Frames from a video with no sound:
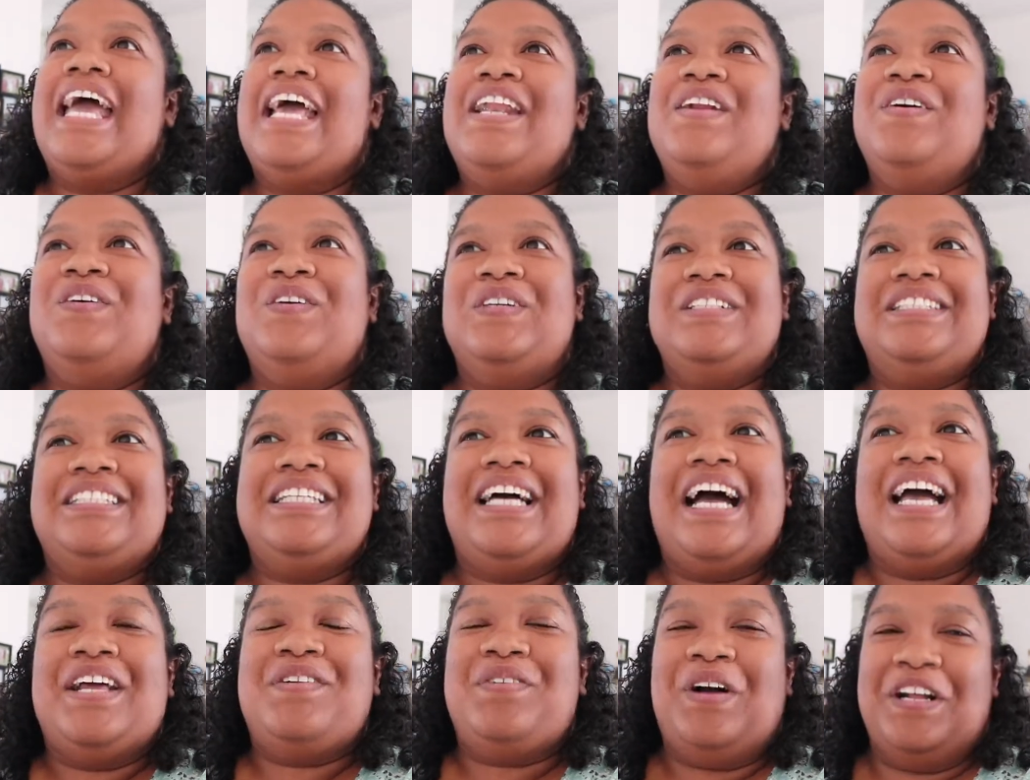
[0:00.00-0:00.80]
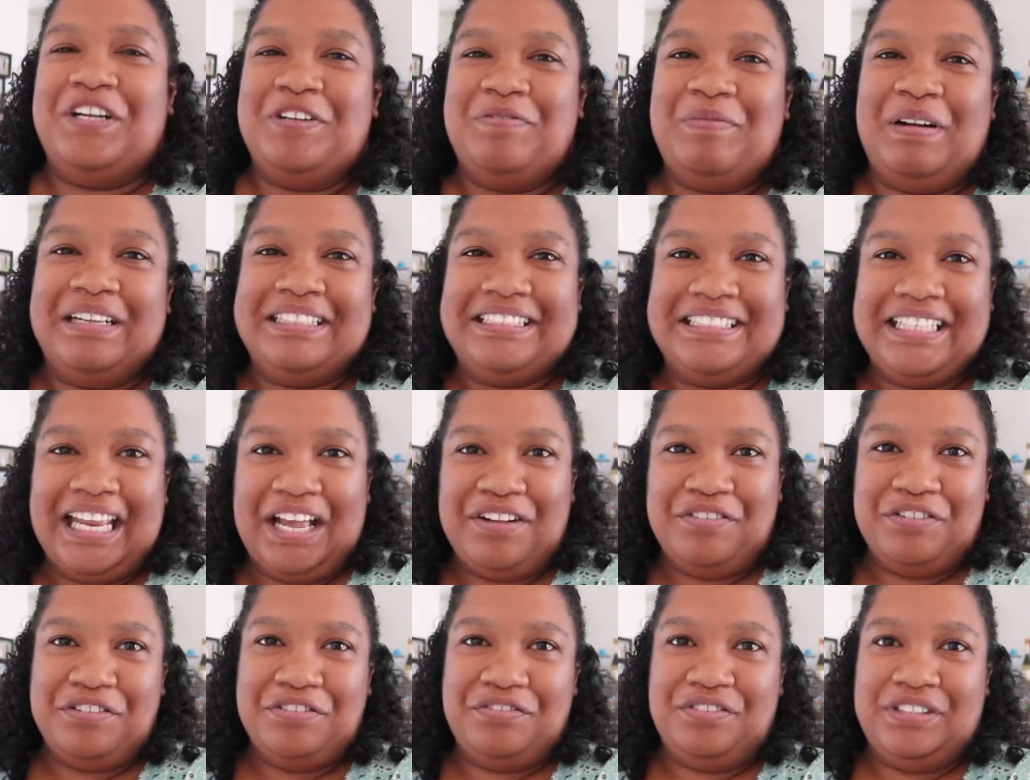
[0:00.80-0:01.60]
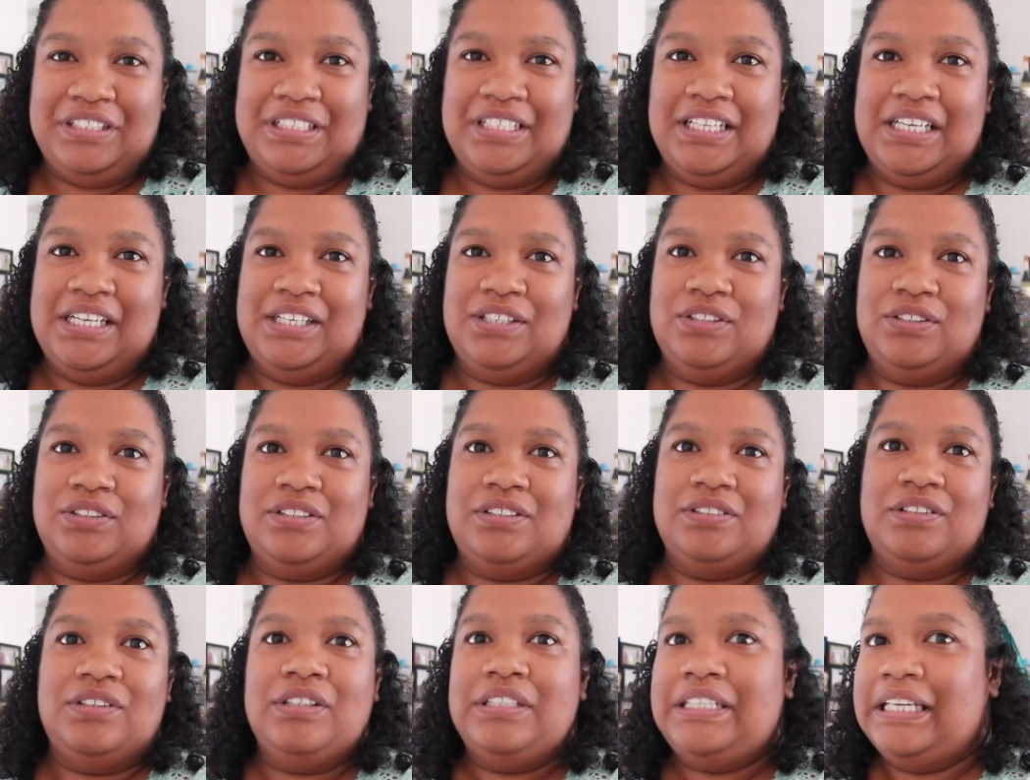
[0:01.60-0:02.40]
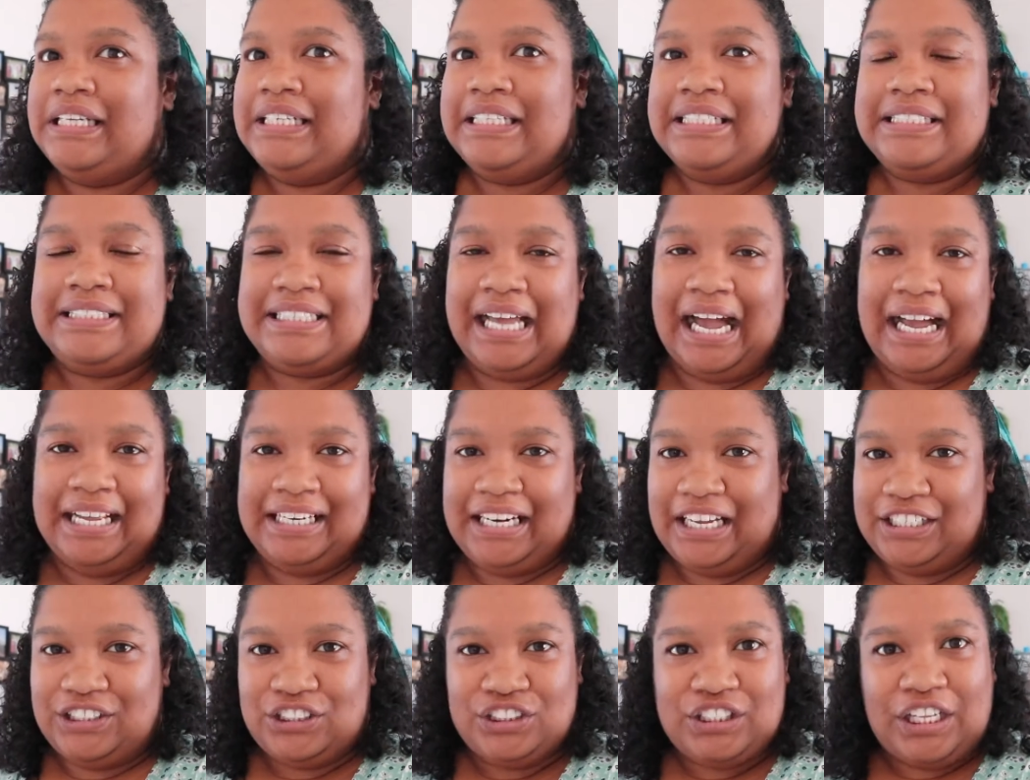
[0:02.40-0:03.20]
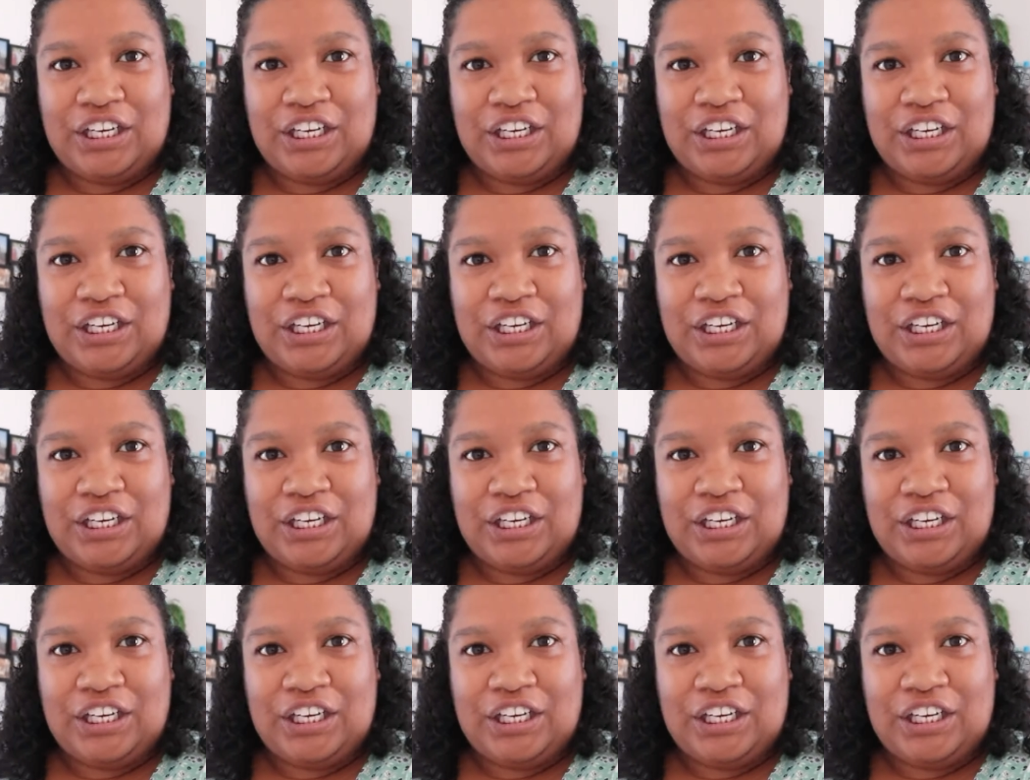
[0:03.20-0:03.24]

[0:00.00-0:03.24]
And also I had one of my travel videos already done. I had